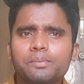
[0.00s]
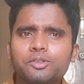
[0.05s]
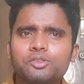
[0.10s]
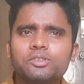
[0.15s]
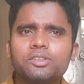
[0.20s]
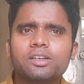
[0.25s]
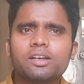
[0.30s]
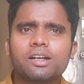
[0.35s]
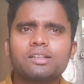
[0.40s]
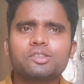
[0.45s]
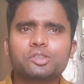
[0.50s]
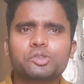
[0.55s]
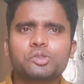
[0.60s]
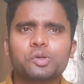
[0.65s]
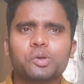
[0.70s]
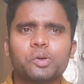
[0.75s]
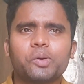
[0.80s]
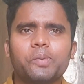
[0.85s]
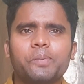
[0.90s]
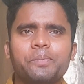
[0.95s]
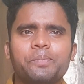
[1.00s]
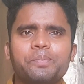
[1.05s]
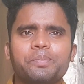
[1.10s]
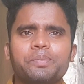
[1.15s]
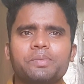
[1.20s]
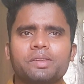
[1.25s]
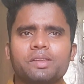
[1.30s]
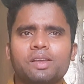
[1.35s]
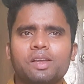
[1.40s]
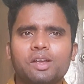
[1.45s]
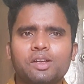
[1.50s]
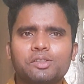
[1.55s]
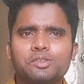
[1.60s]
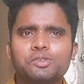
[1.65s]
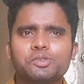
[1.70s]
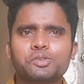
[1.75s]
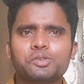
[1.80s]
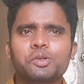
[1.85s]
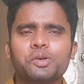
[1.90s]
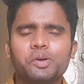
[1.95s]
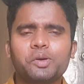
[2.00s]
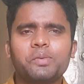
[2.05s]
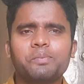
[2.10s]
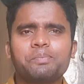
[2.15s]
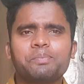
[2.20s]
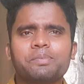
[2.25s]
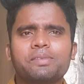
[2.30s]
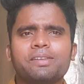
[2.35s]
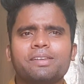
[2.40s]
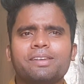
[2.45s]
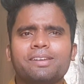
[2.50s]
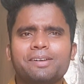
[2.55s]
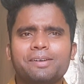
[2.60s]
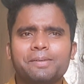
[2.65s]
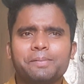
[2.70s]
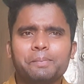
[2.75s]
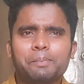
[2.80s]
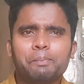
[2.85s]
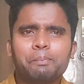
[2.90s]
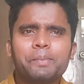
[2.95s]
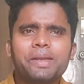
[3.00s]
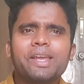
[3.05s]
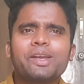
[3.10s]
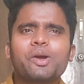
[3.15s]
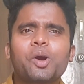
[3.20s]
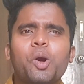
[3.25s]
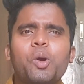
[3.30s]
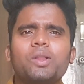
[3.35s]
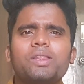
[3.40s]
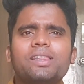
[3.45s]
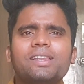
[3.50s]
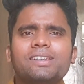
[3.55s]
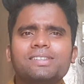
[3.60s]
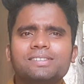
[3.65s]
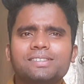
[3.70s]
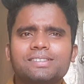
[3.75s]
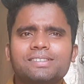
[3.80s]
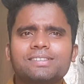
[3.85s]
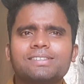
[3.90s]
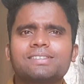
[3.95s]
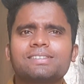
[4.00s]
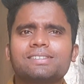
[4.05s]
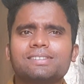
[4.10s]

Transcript: musical show. So make all these